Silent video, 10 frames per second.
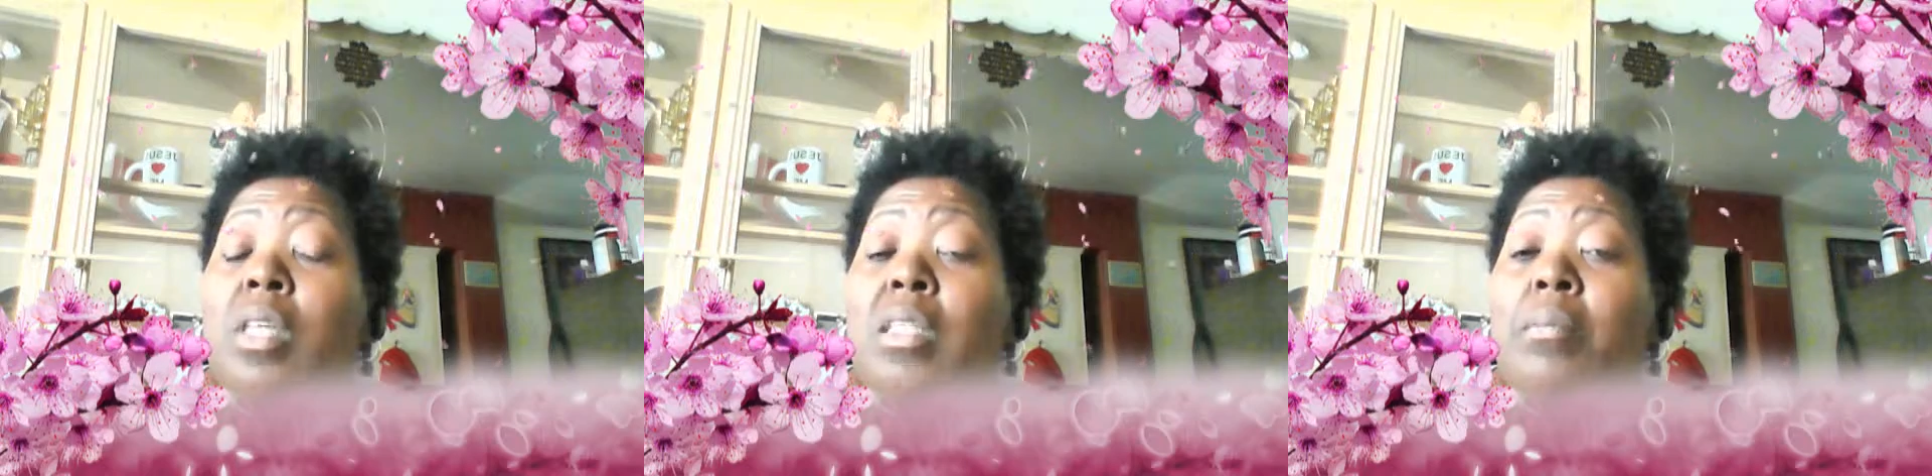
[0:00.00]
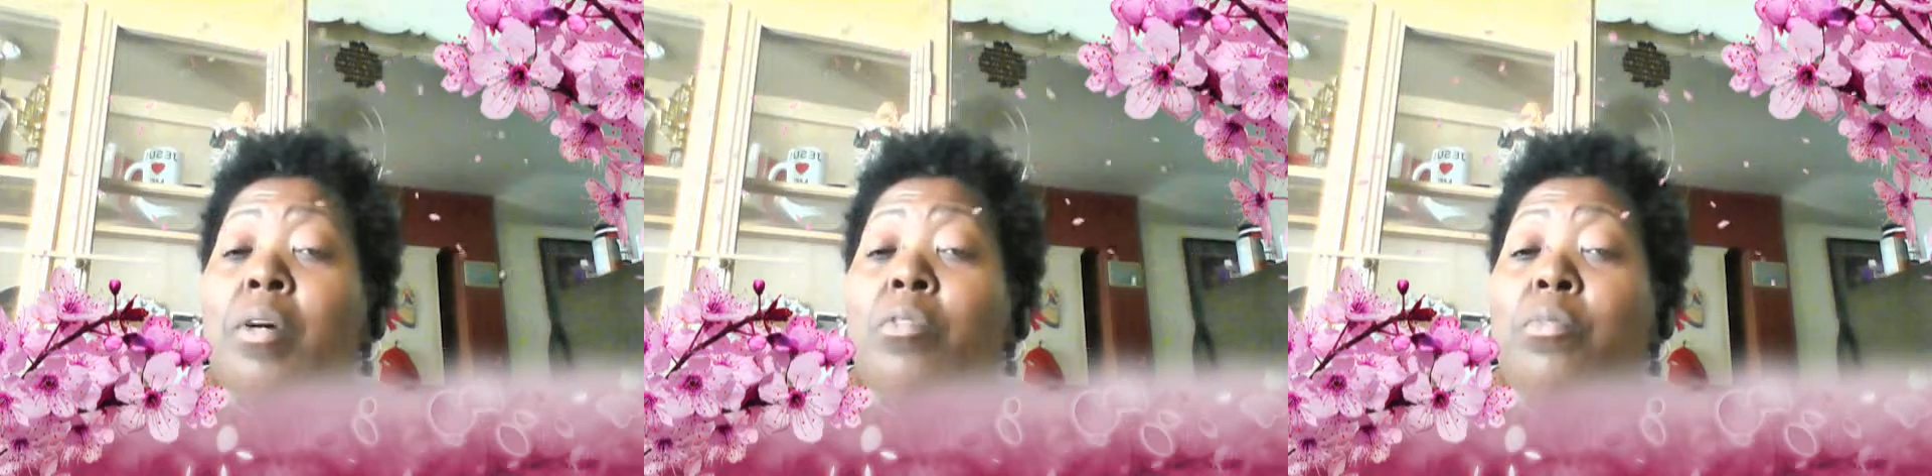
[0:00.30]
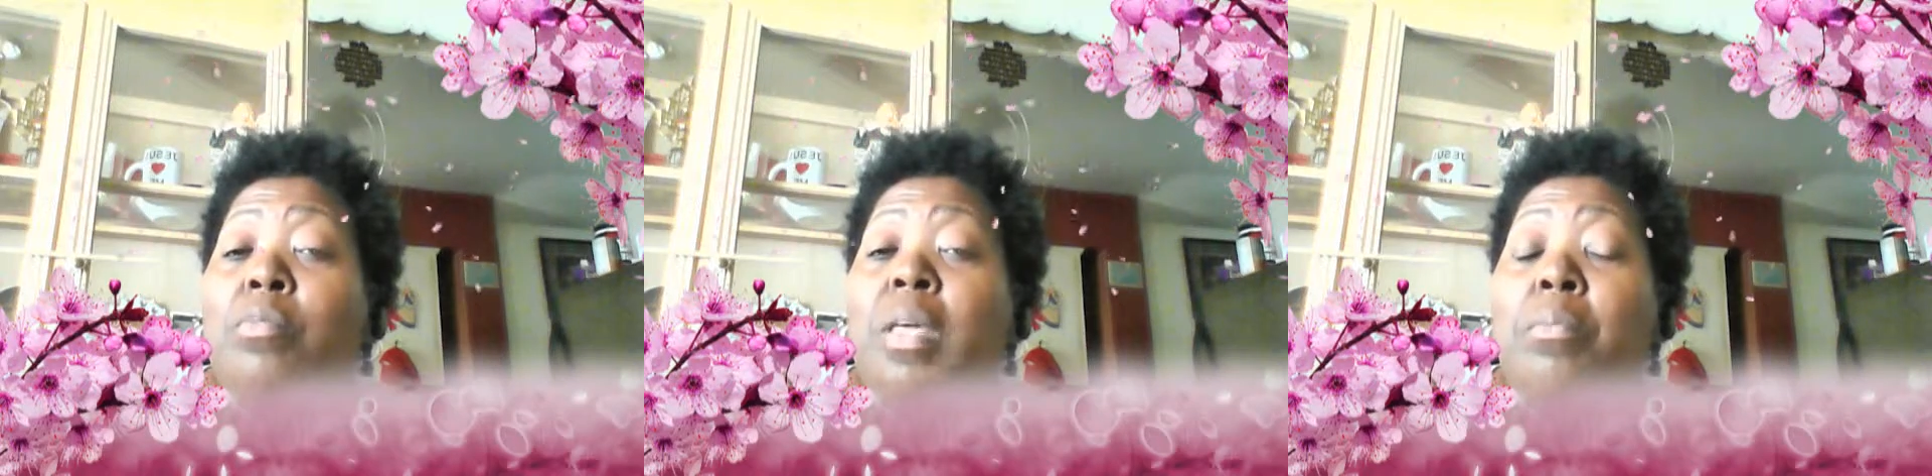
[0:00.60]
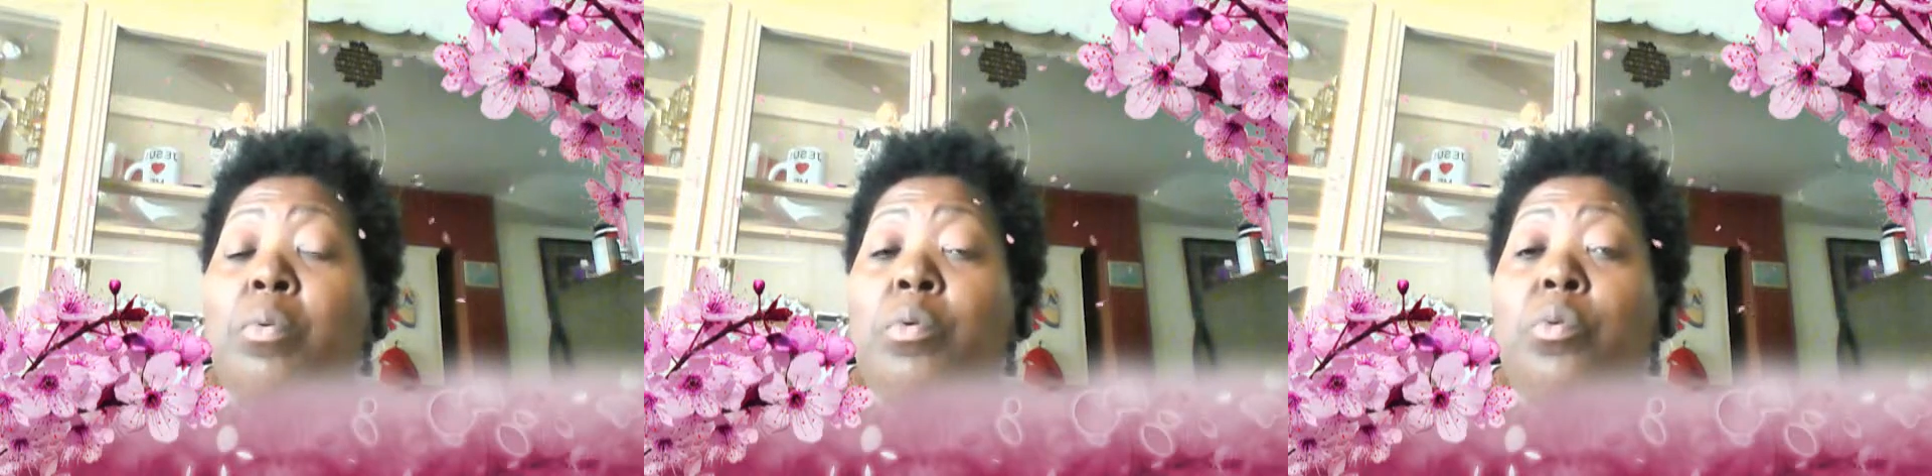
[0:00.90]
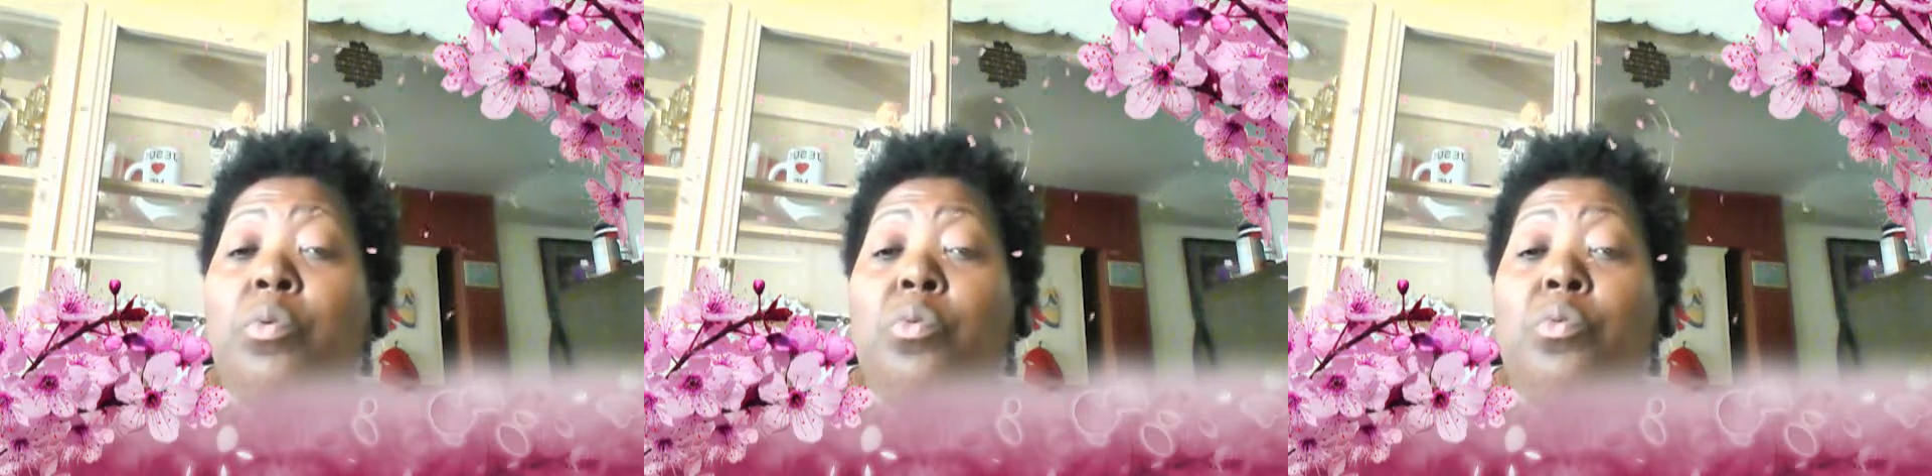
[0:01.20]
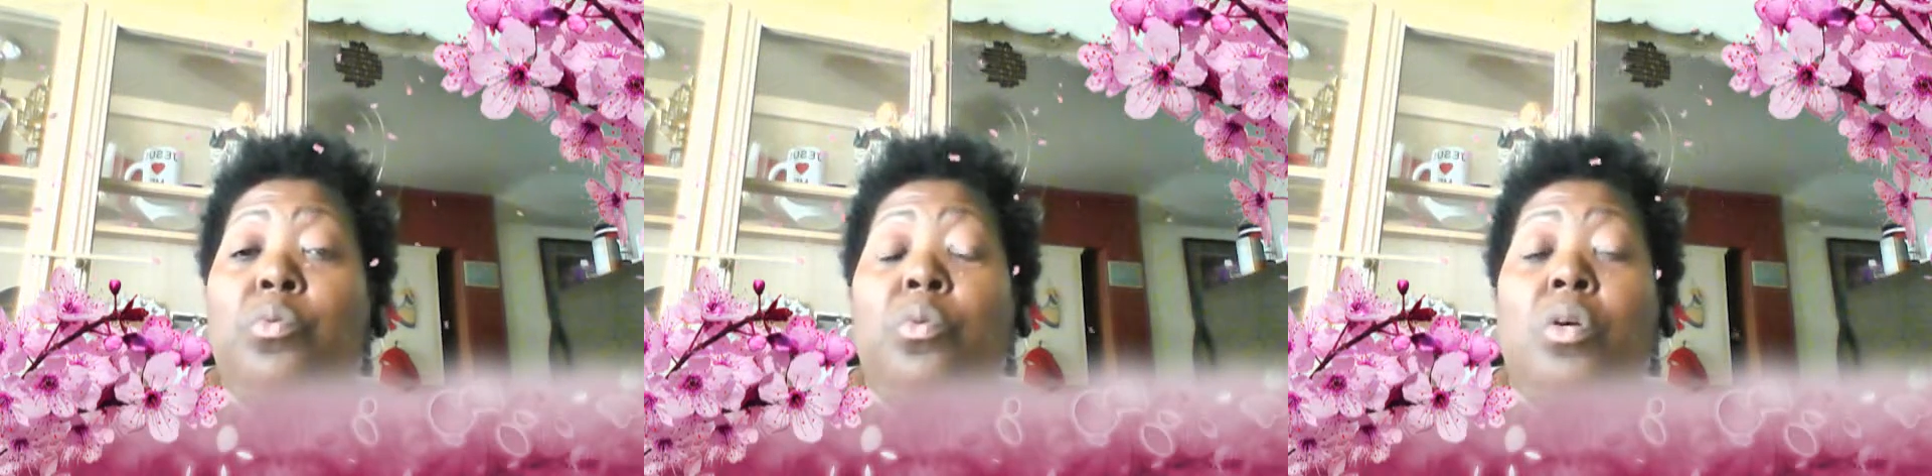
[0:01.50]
about people who